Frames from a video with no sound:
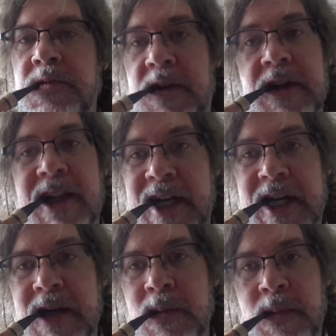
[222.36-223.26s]
Very
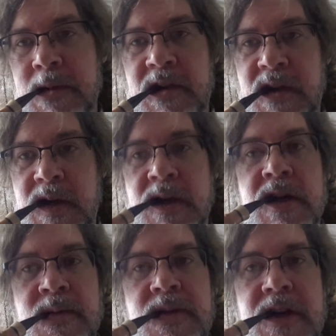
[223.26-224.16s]
light
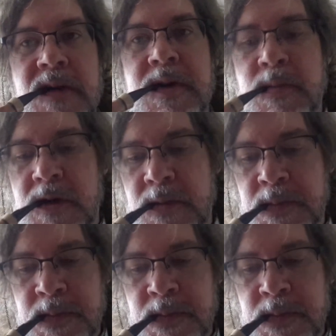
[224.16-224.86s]
and very comfortable.